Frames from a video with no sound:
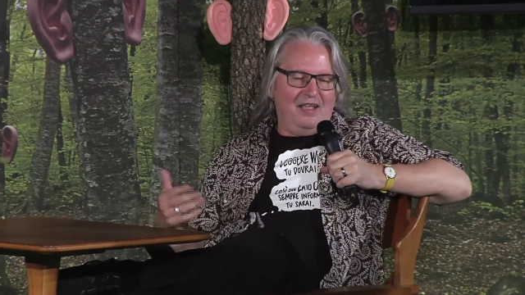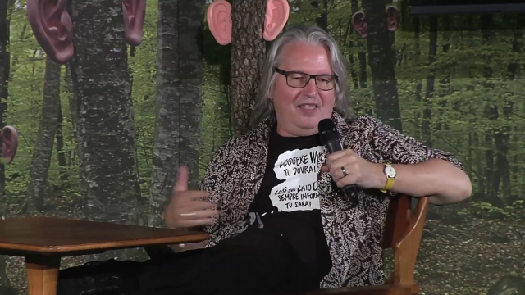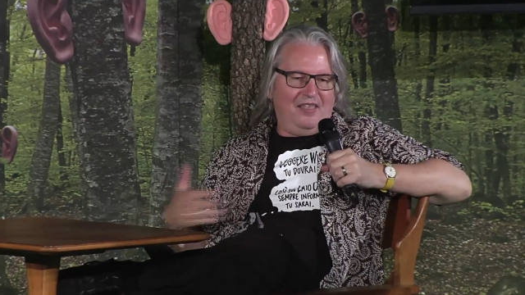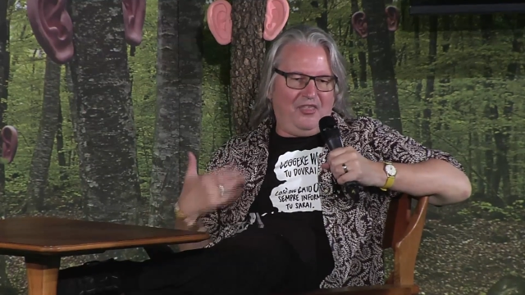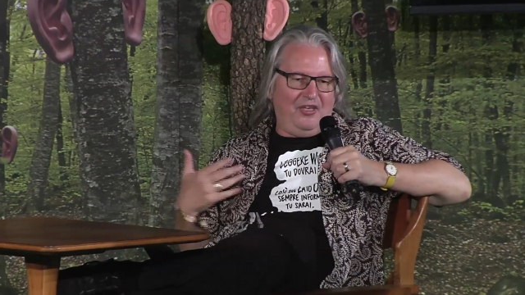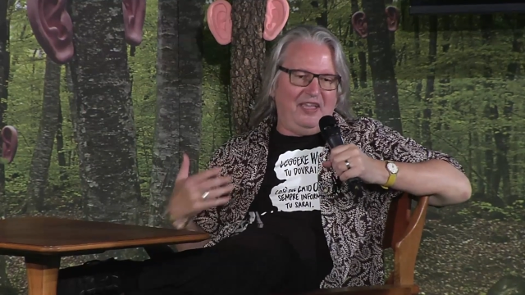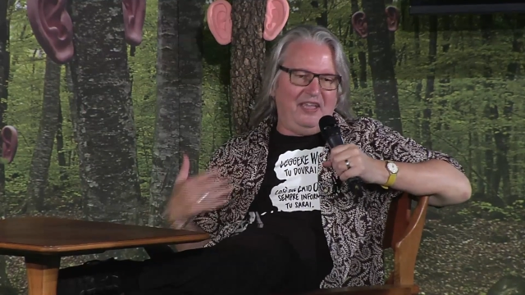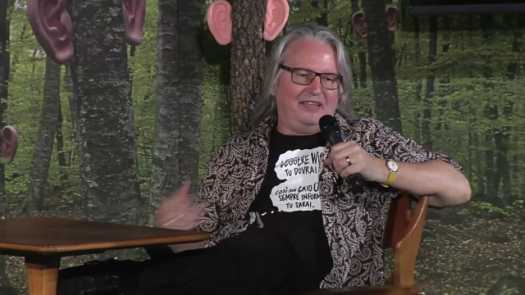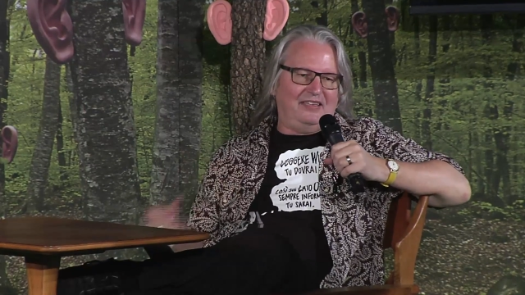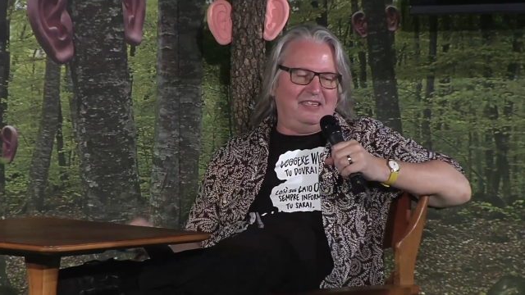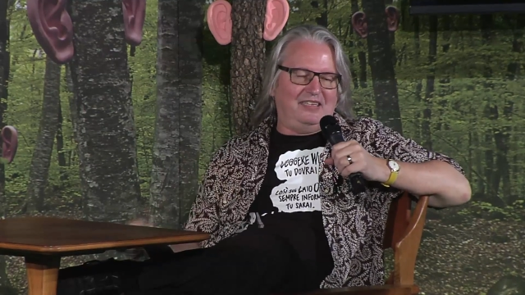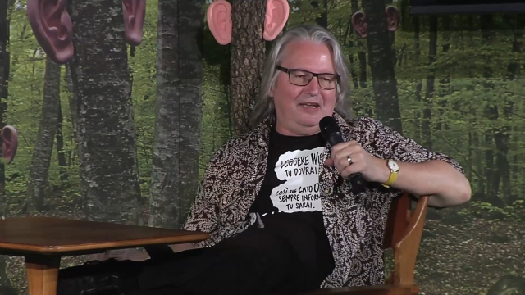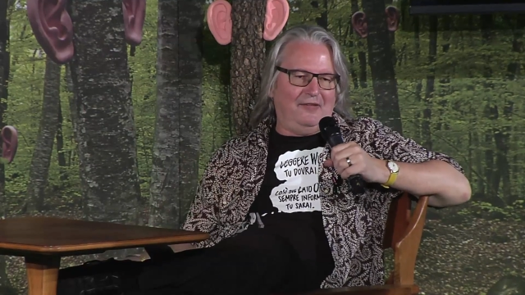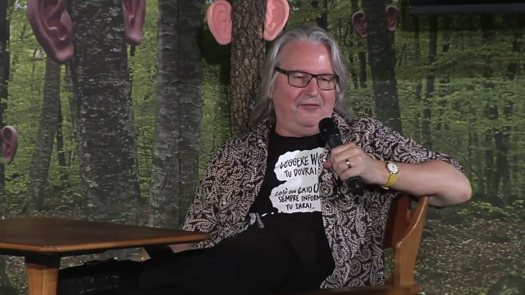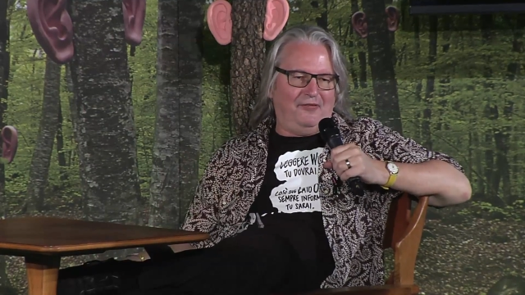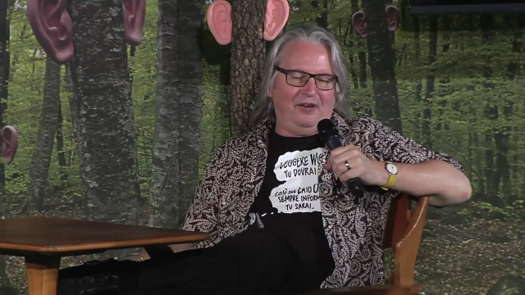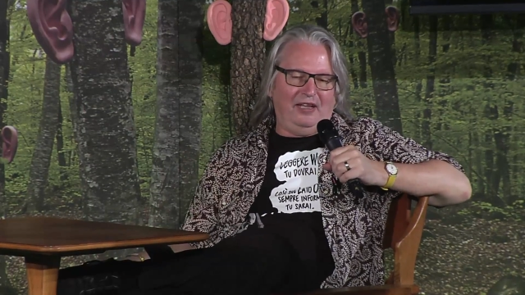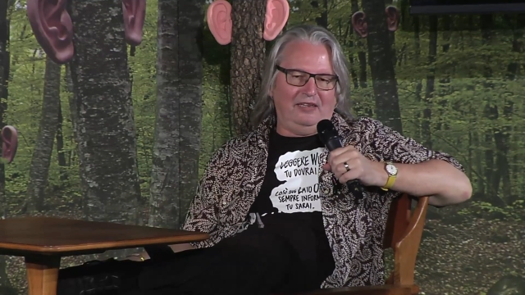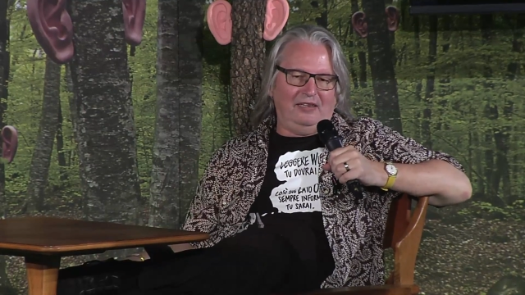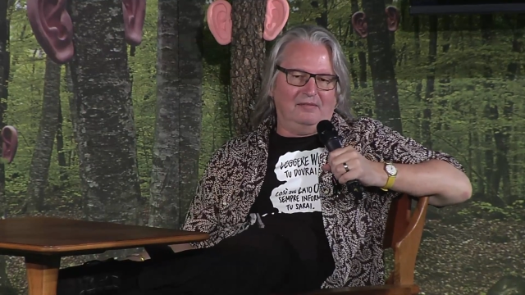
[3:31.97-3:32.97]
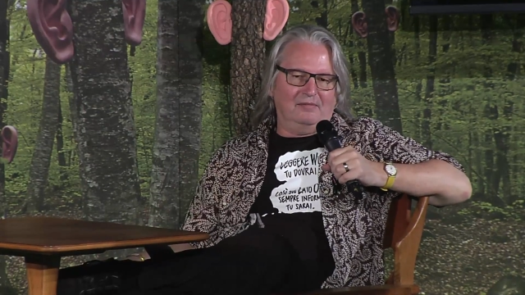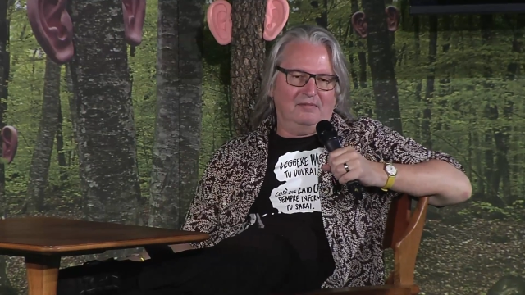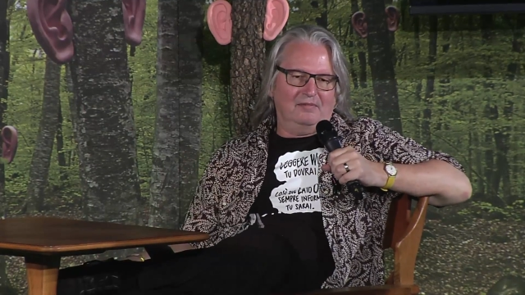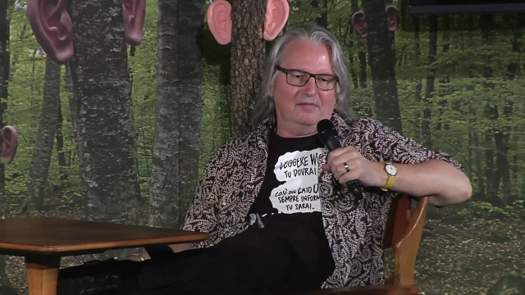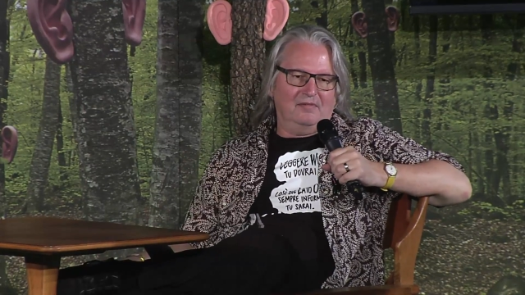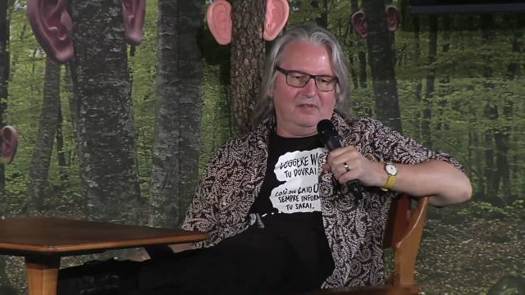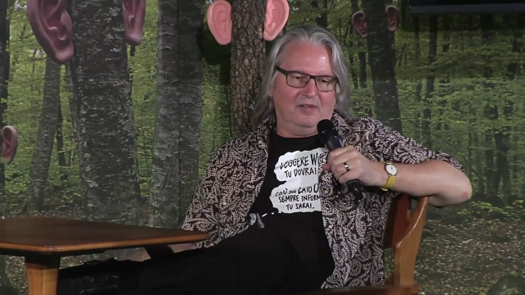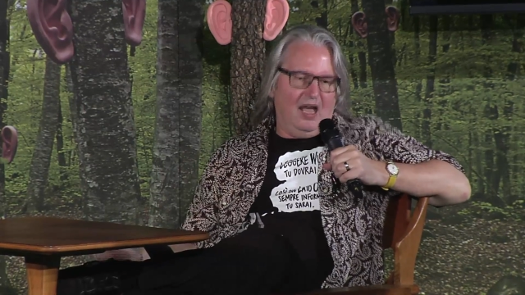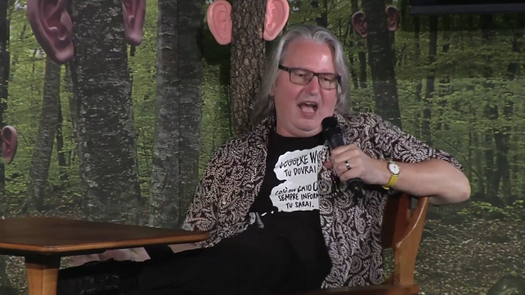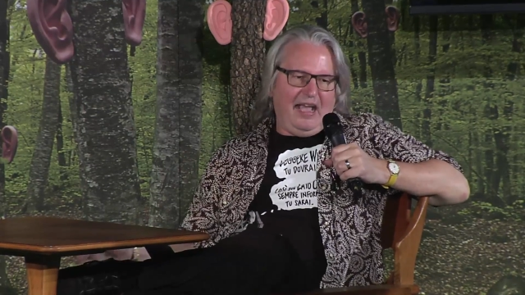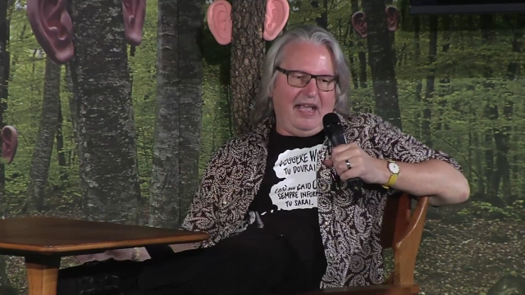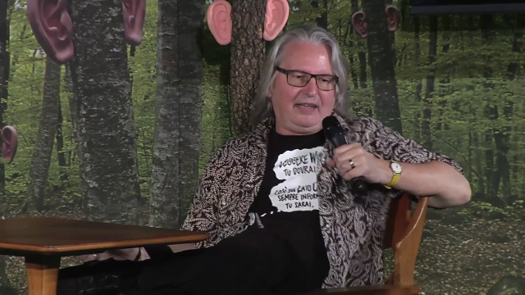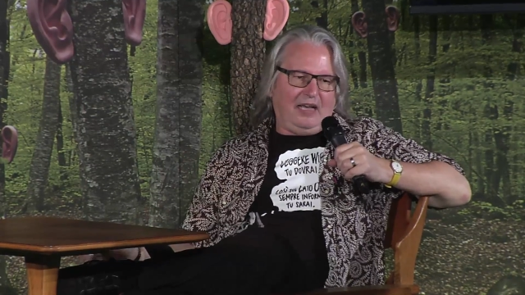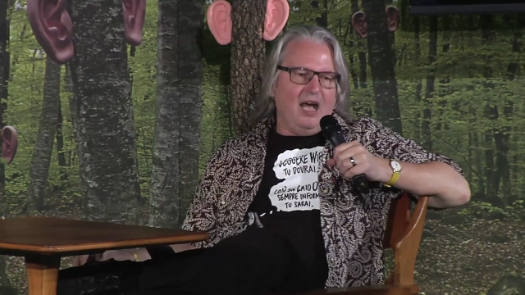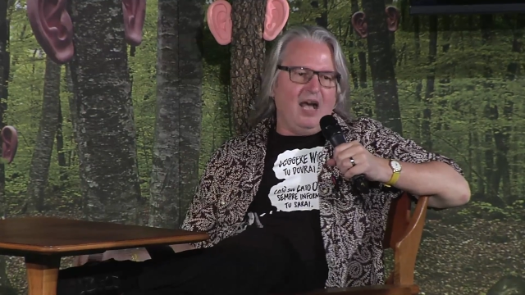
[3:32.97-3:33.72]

think different like